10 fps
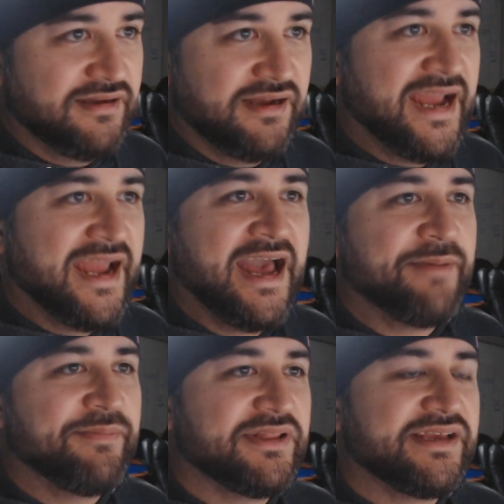I
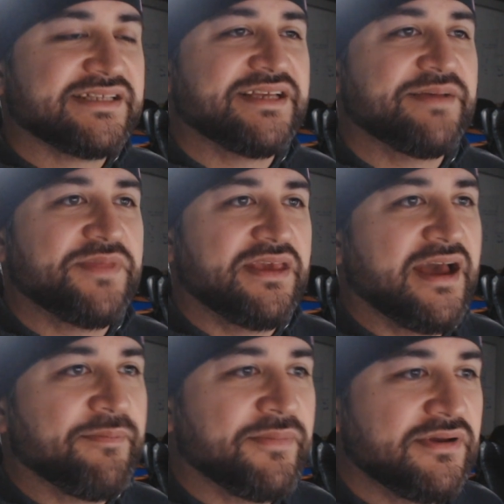happily accept the
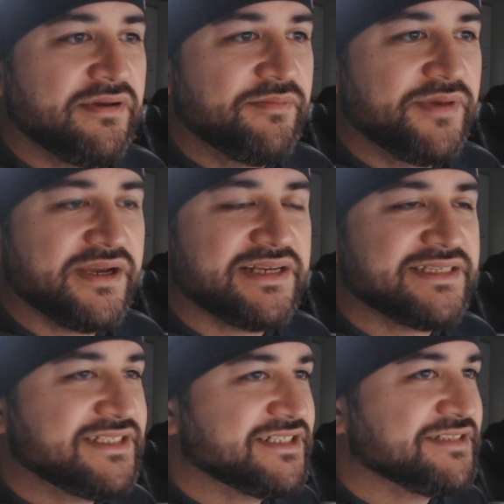app
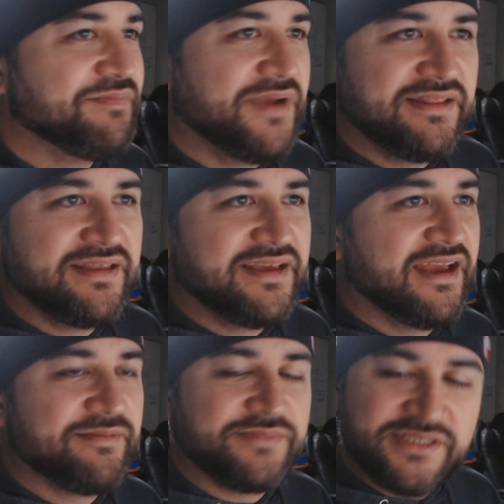because it just made the
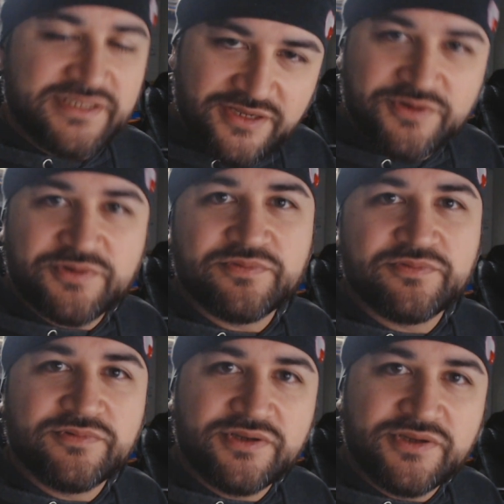game so
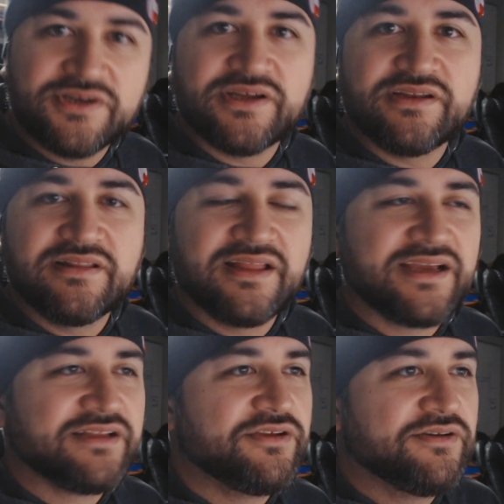good.
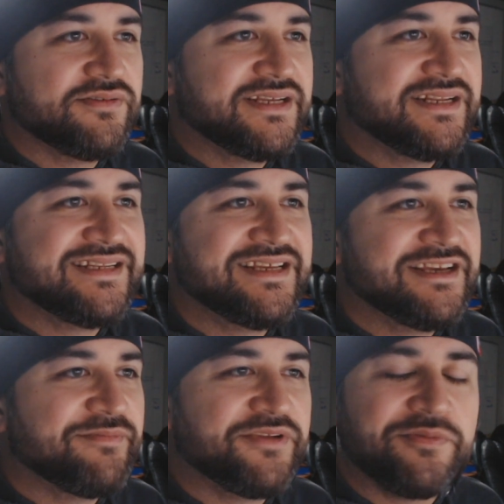Like, you don't need a
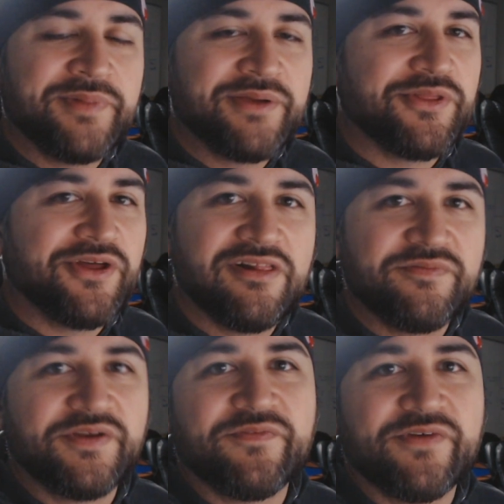DM. You can play with all
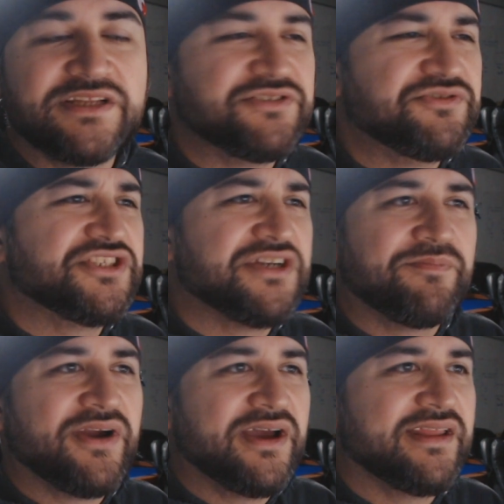of your friends. You
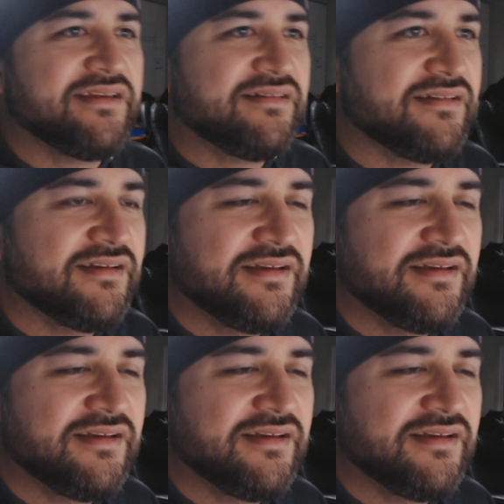jump right in.